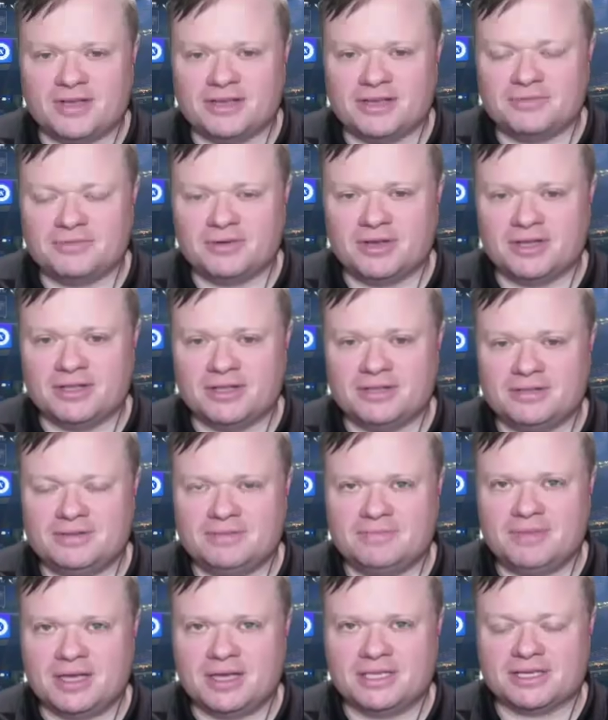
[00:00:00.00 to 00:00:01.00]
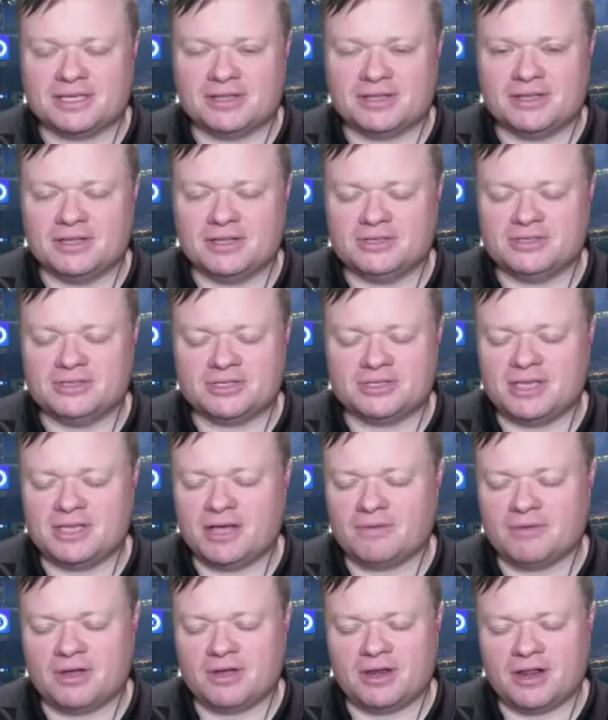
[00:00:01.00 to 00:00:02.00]
I tweeted basically just
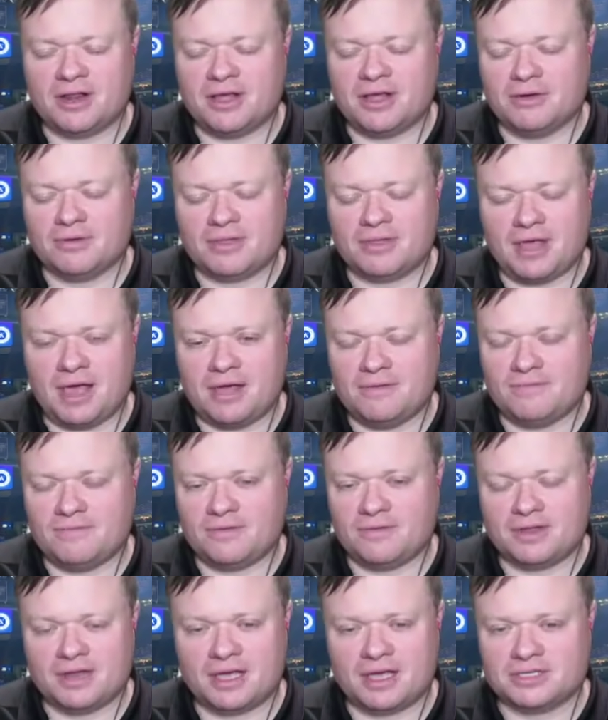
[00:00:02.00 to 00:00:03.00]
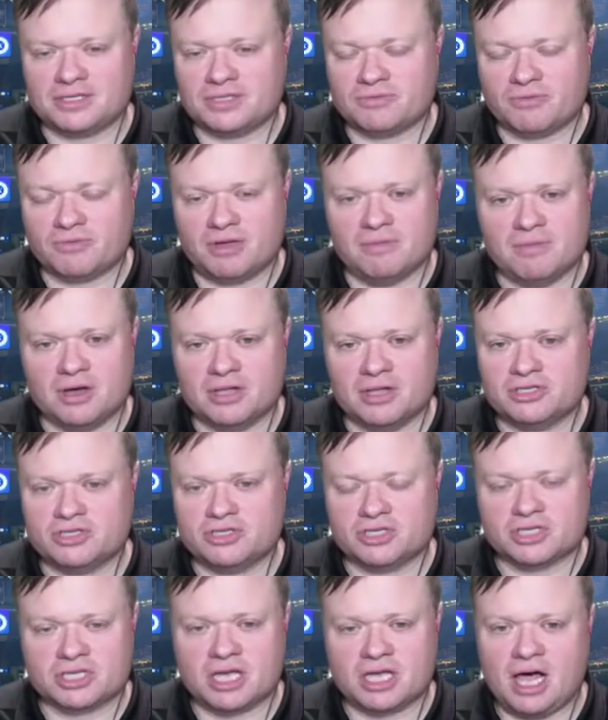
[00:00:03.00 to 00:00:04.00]
get ready to hear that for the next three months,
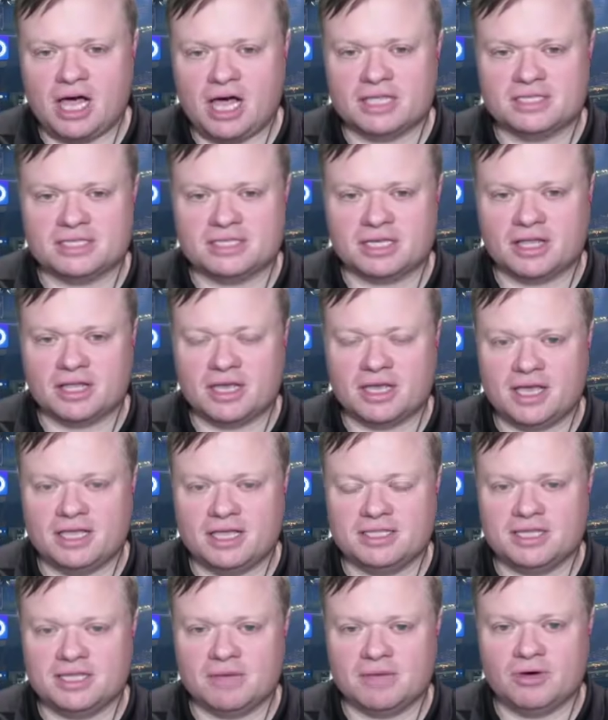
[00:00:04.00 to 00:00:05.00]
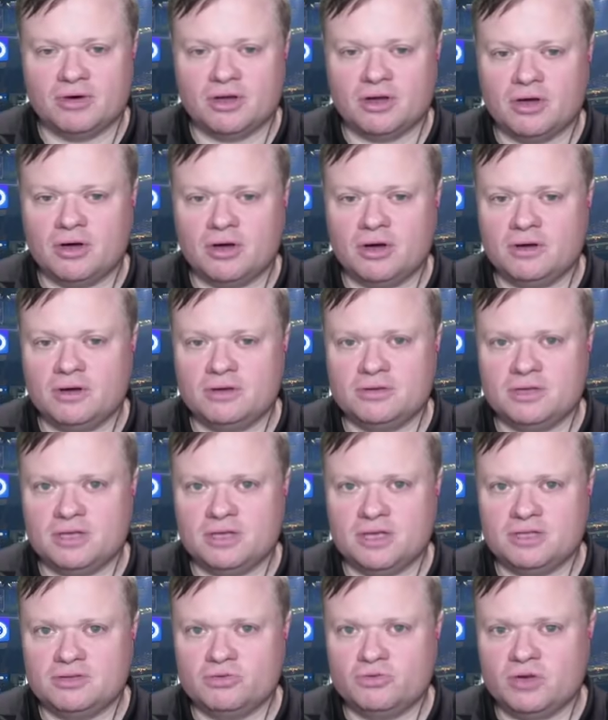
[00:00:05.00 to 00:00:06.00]
just constantly. And someone
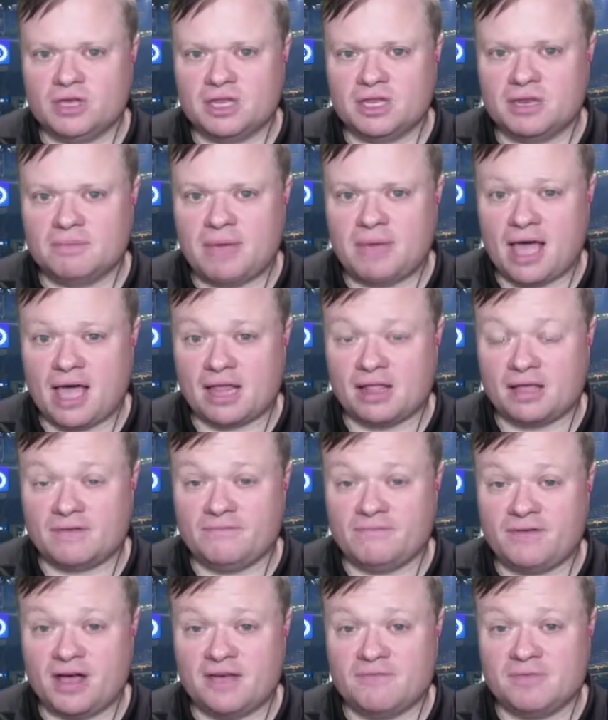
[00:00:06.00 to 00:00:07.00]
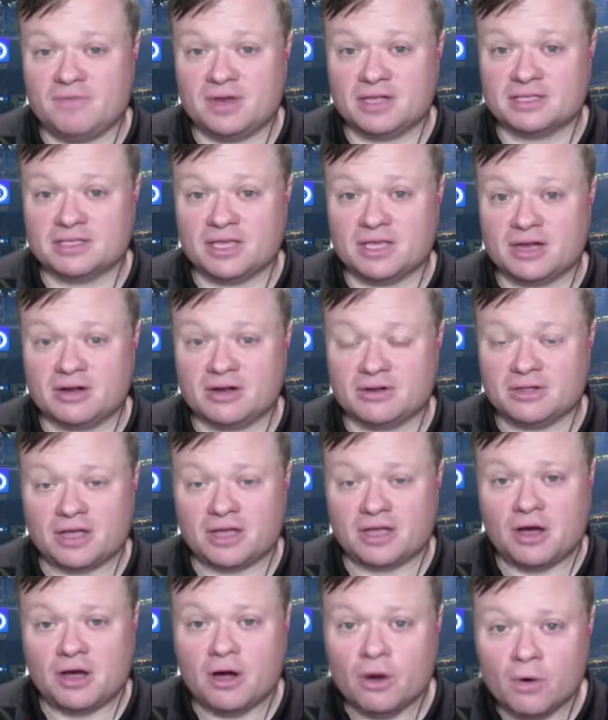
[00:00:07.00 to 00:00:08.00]
tweeted back like five minutes later,
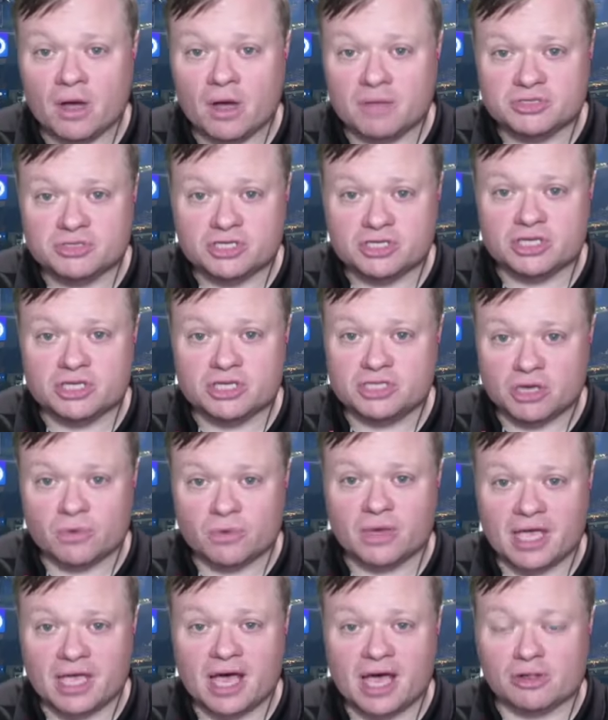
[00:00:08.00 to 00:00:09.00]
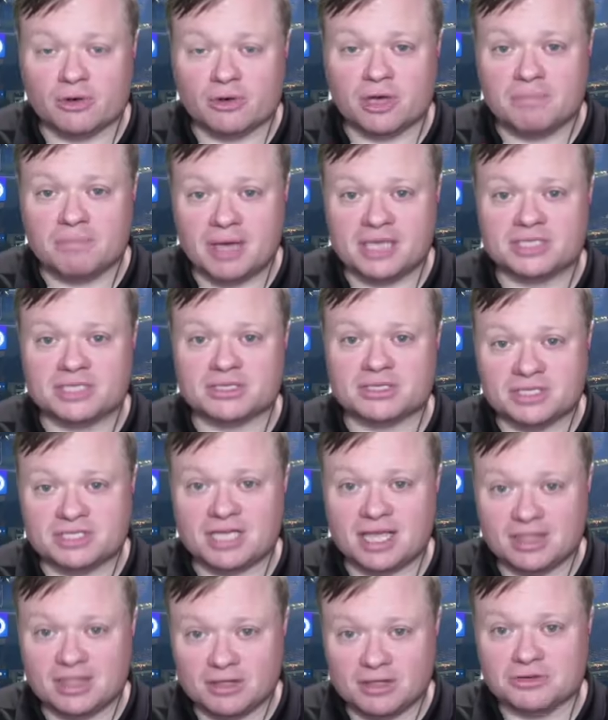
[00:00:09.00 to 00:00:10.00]
like OMG, Joey Galloway basically
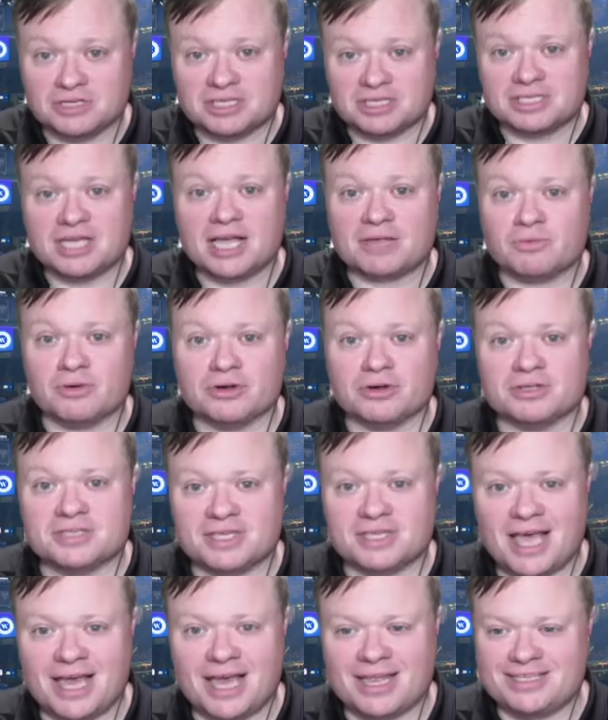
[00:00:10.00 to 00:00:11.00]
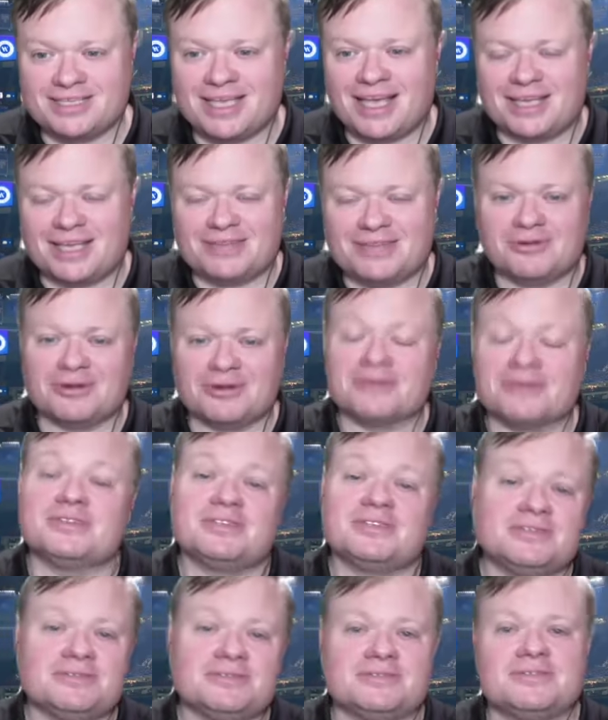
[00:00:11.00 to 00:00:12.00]
said those exact words and that exact word. I was
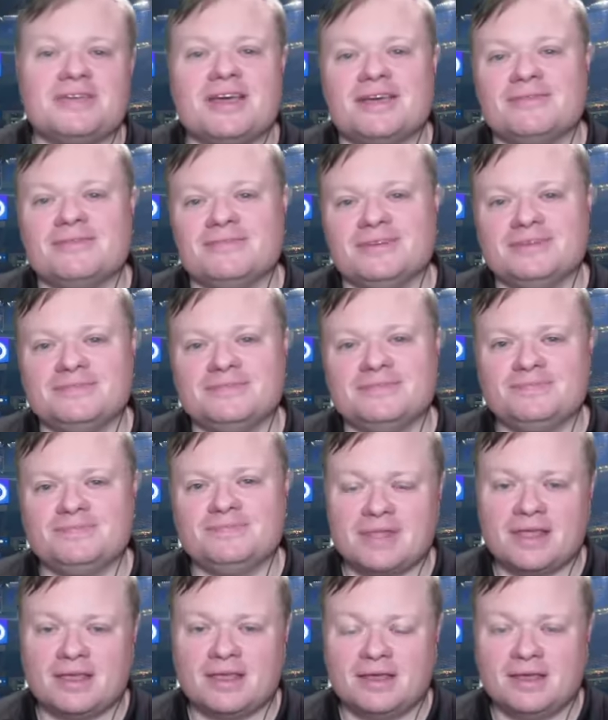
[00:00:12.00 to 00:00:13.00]
like, yeah, okay, well, mm-hmm.